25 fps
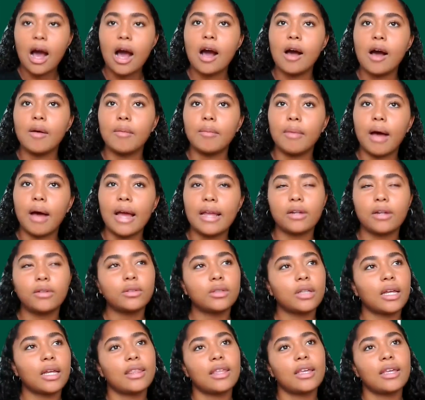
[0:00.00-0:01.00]

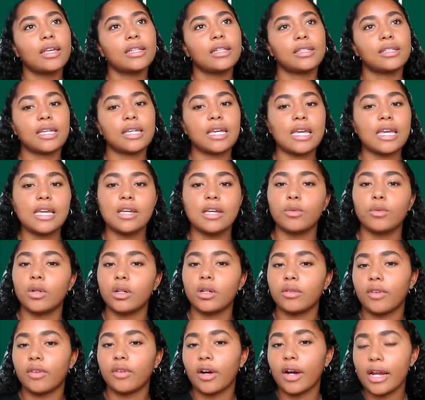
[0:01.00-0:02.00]
I think it's Keegan,
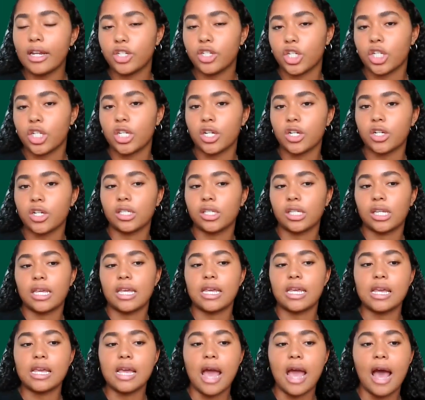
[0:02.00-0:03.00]
one of our engineers.
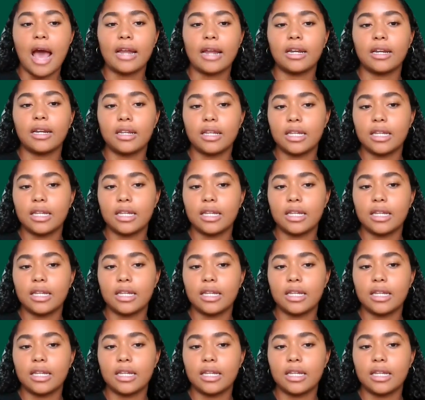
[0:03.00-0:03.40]
He